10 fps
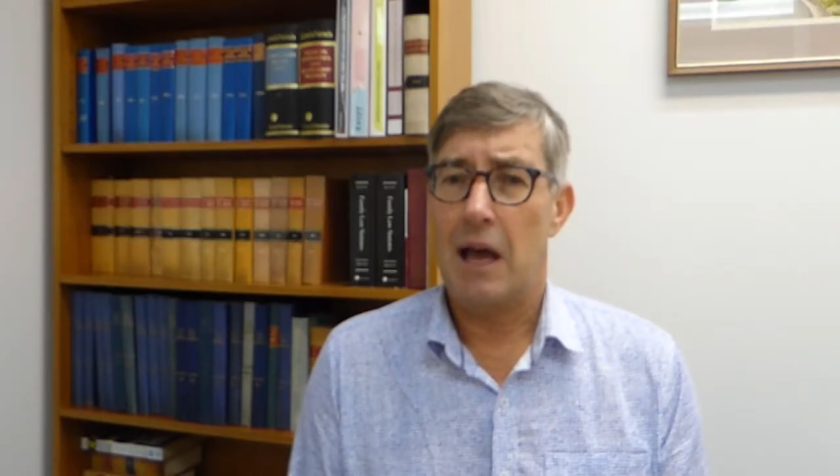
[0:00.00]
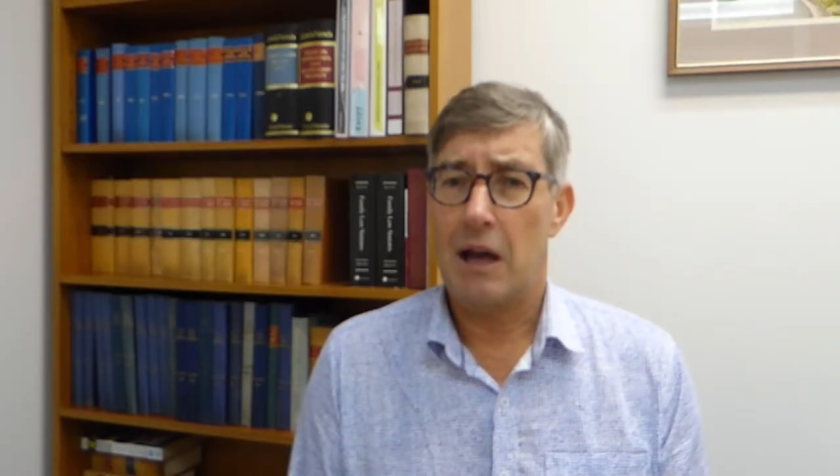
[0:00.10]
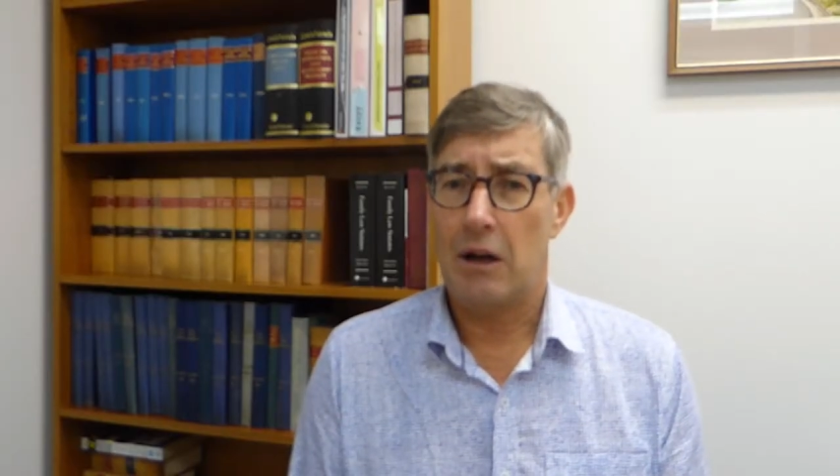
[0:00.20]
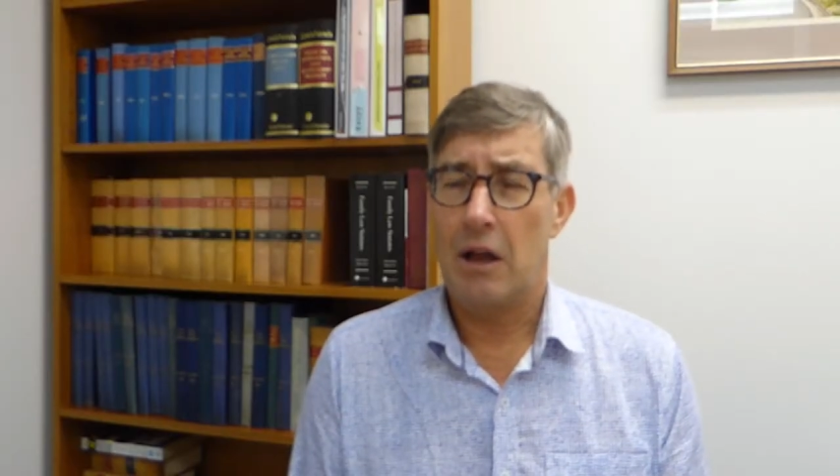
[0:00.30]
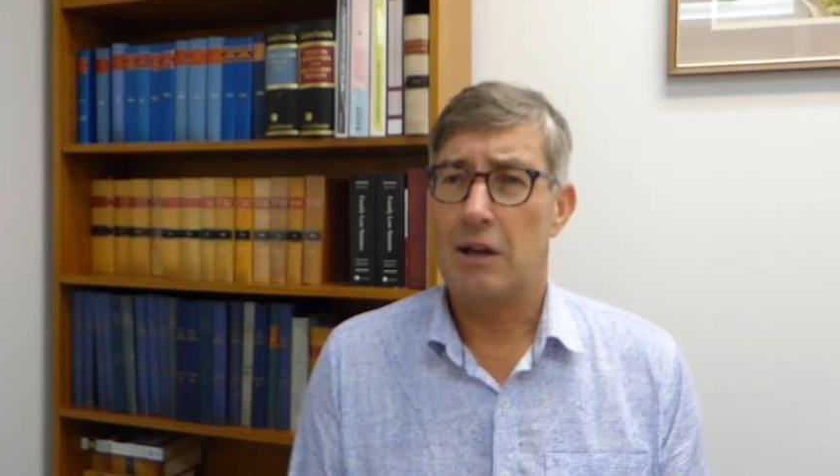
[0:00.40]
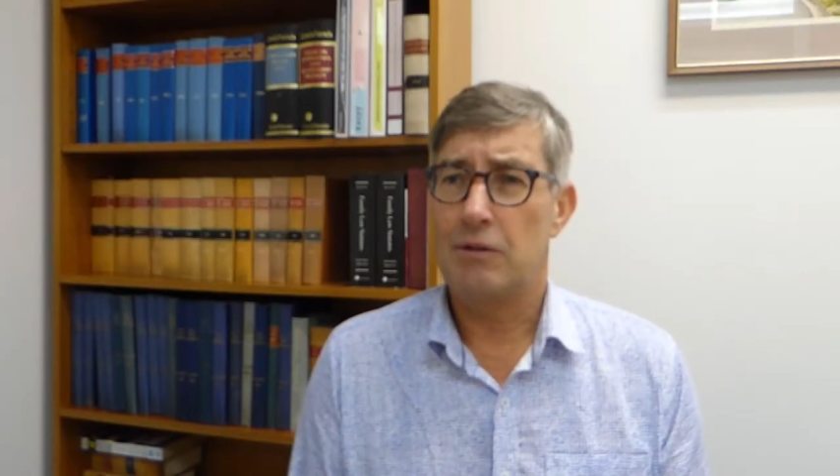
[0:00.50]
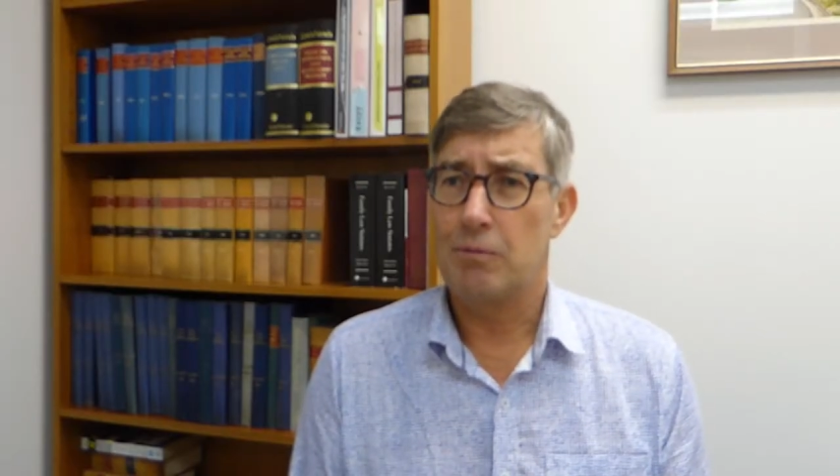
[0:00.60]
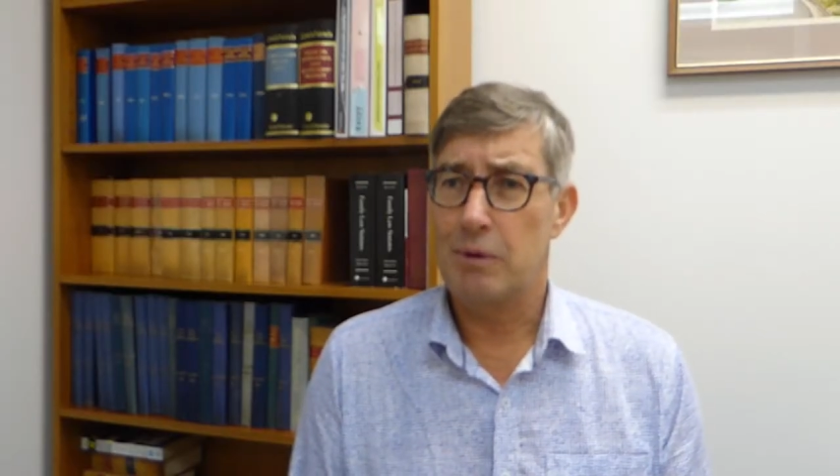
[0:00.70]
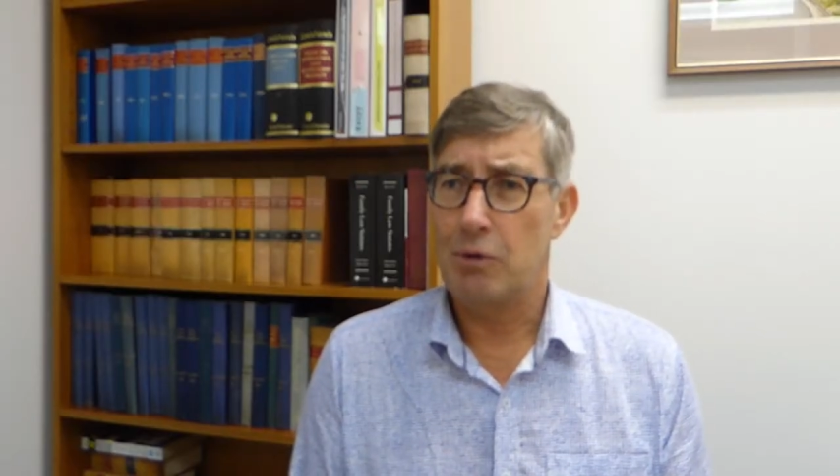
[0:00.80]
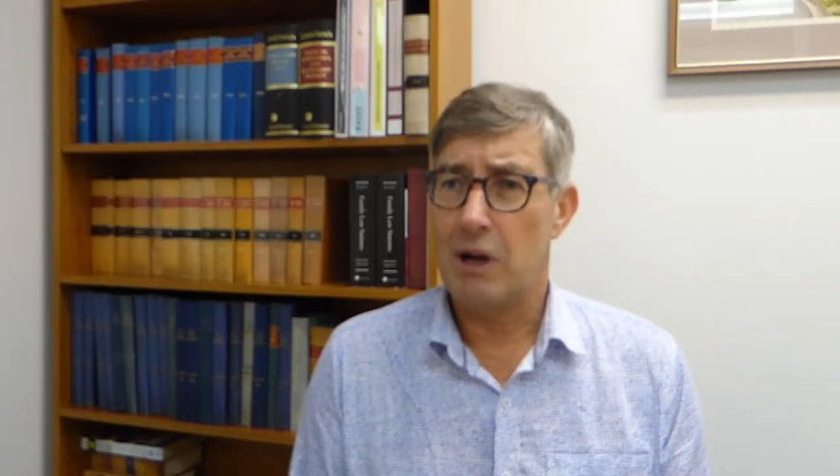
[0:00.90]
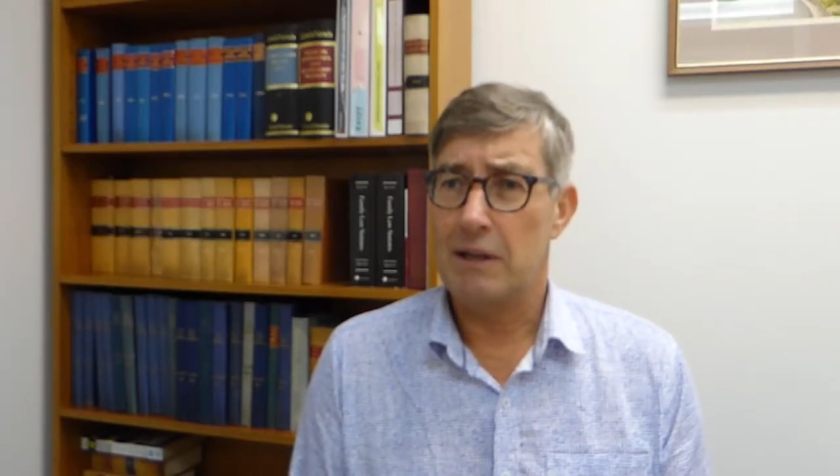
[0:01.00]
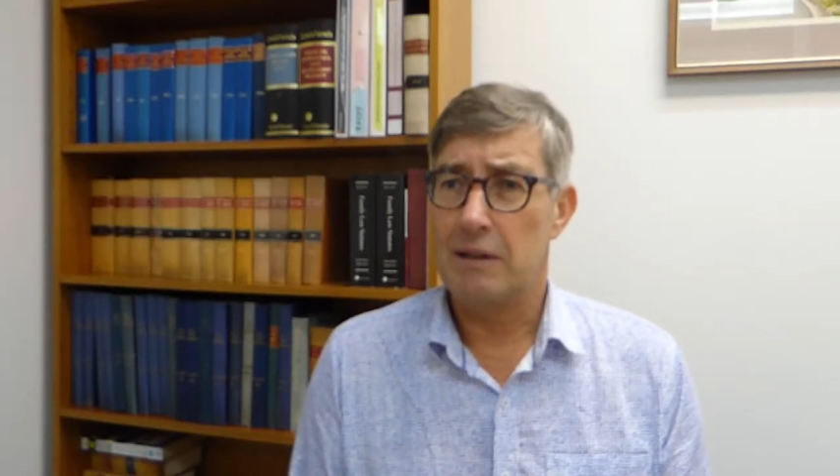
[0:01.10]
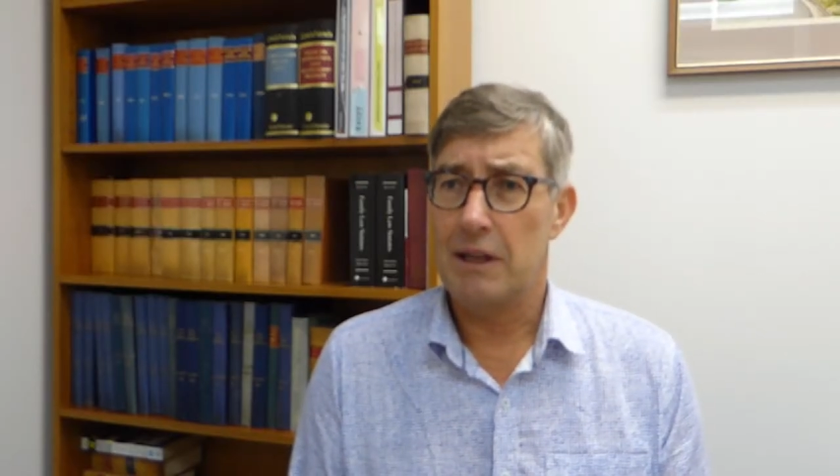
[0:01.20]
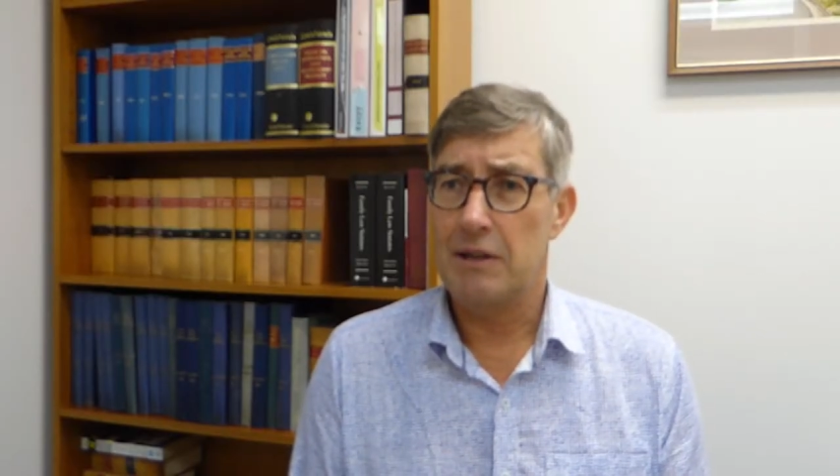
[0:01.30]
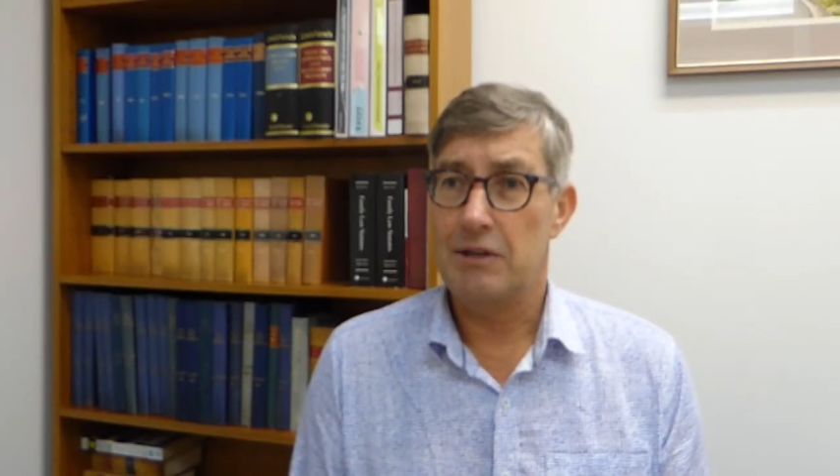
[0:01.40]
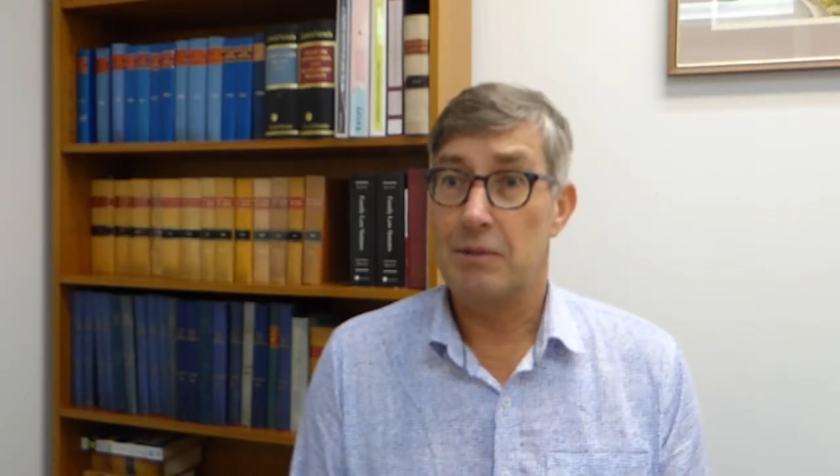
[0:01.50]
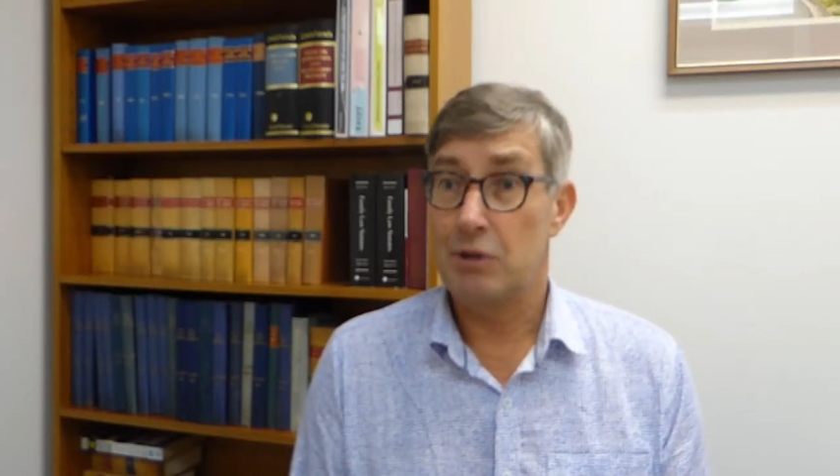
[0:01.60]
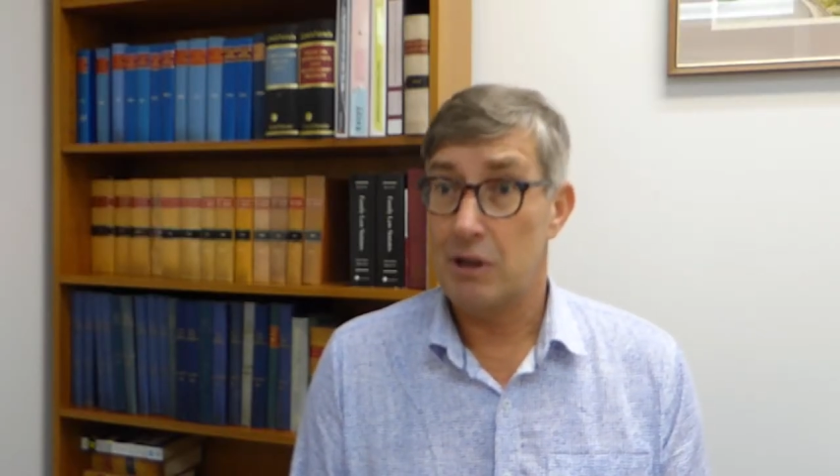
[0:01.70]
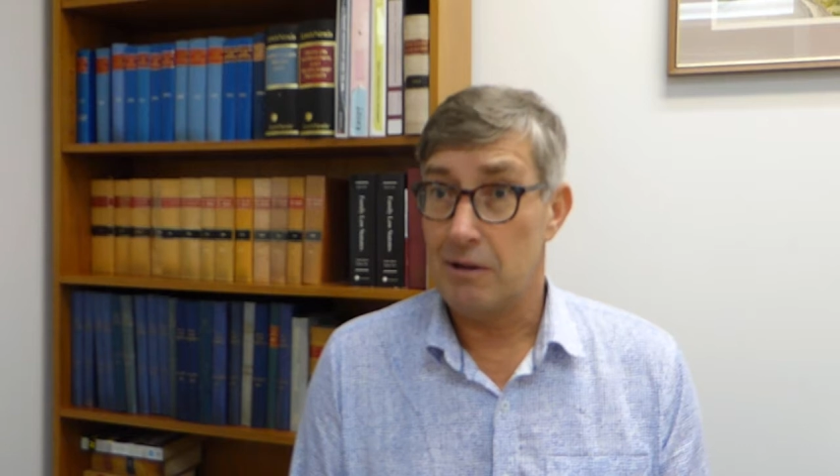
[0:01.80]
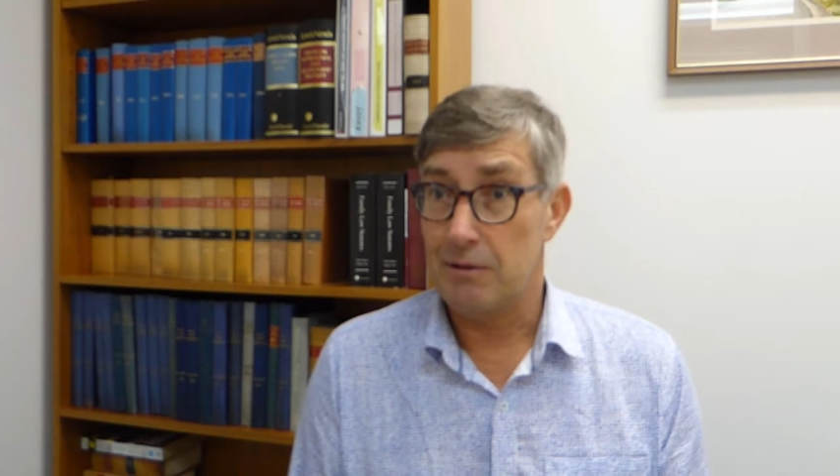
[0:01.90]
our clients would be writing these
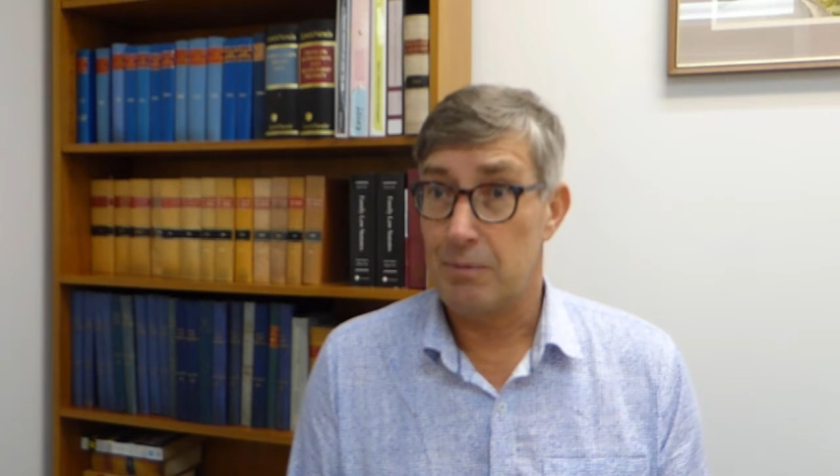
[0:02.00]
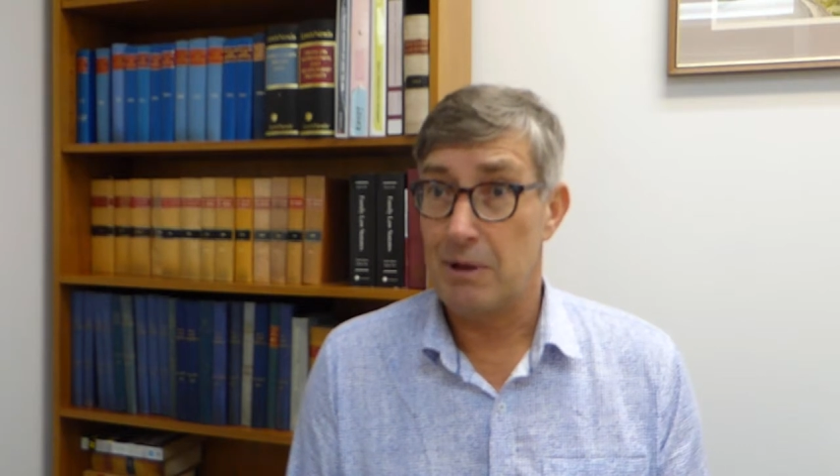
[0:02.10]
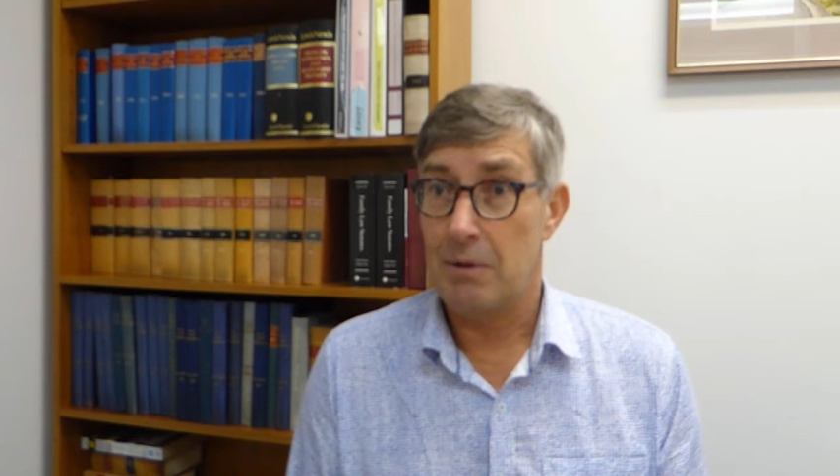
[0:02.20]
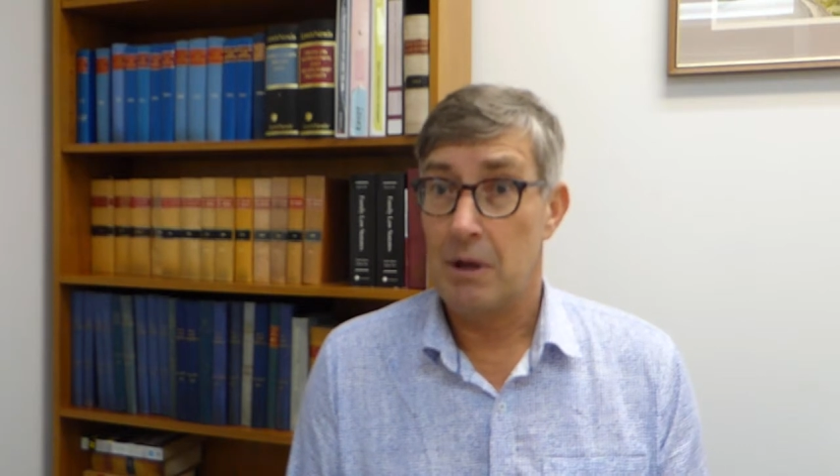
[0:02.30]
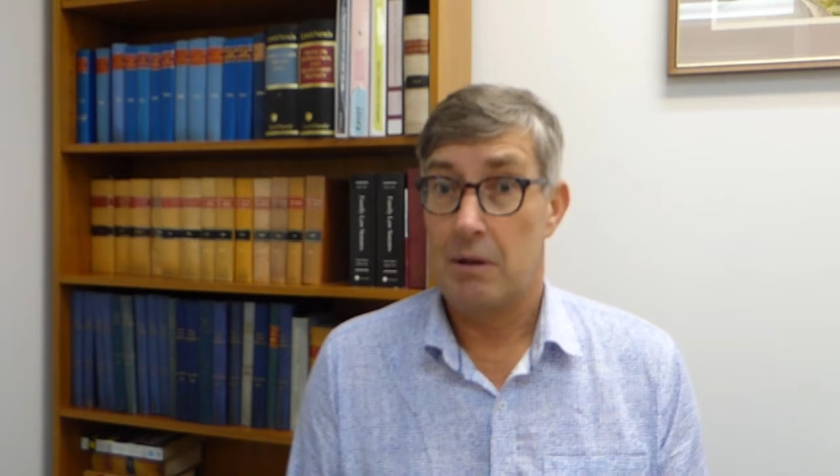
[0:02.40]
themselves, but